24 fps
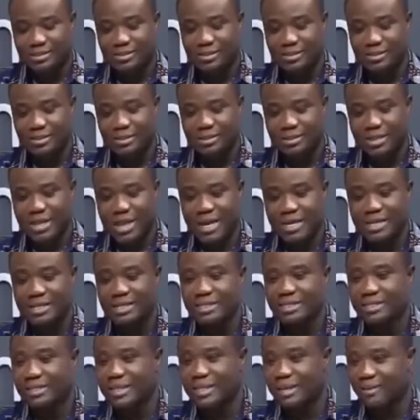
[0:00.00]
the
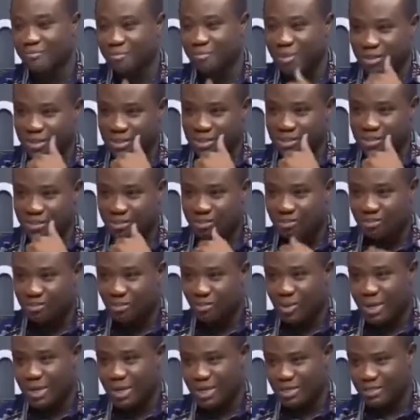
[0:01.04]
NDC government
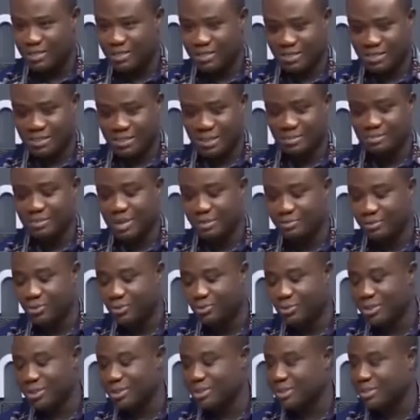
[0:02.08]
when exiting, sometime in
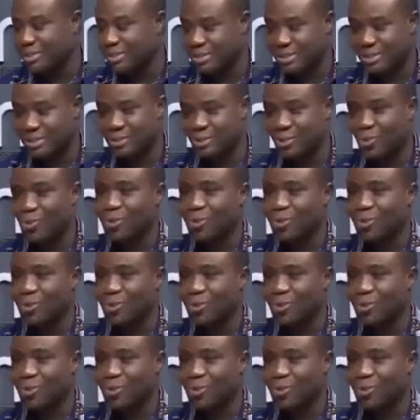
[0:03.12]
2016,